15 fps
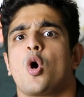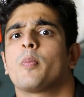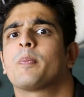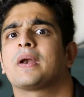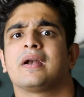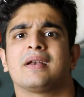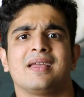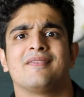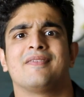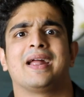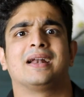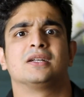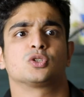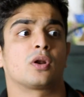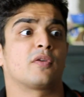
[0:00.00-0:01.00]
corporate
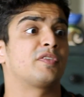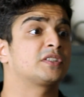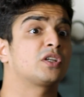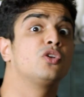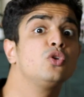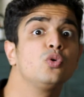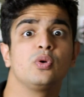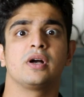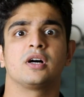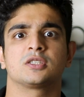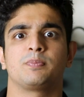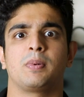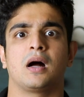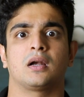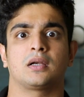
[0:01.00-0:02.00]
events, or if it's a New
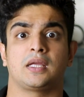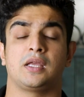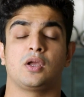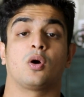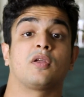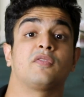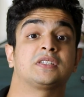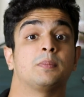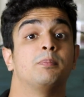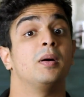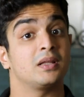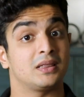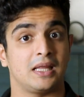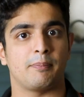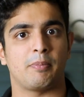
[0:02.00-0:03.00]
Year's party, or if it's a
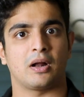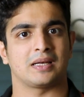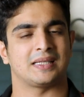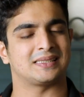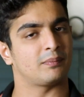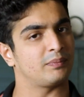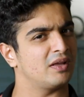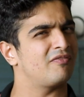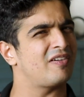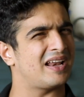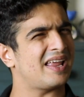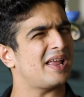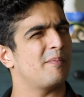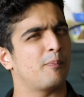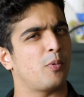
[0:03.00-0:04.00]
birthday party, something
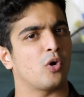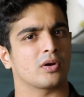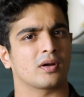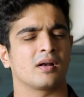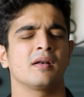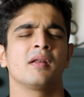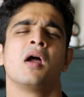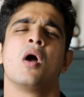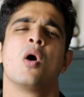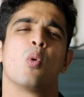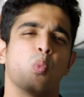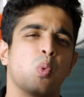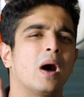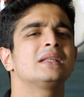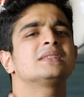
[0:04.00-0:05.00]
very important.
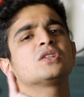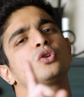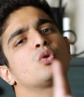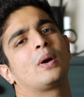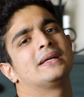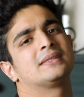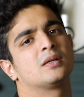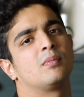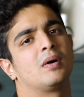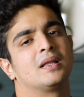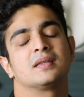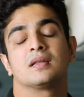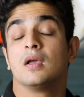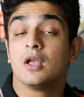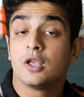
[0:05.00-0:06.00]
Once or twice a
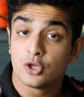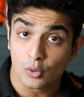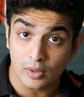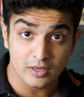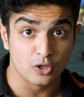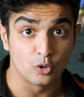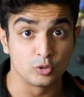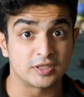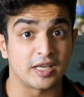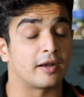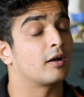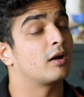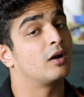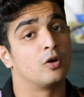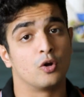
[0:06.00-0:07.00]
month, you can use
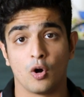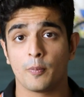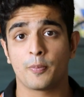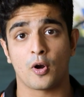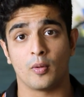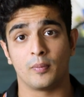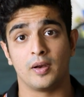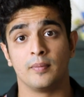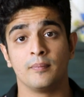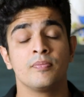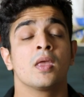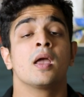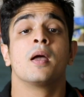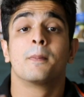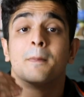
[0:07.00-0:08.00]
it, no problem,
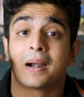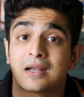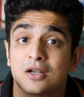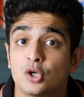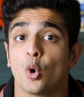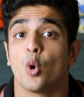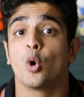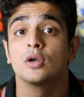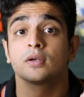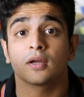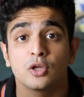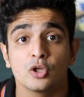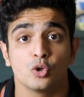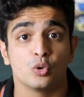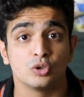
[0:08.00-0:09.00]
but don't
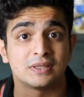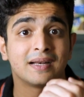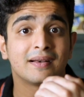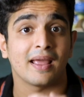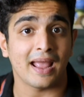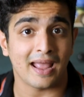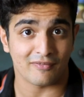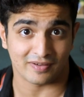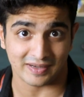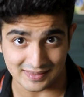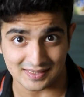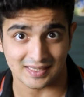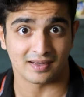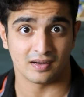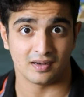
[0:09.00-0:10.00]
use it every
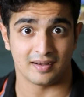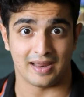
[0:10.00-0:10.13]
single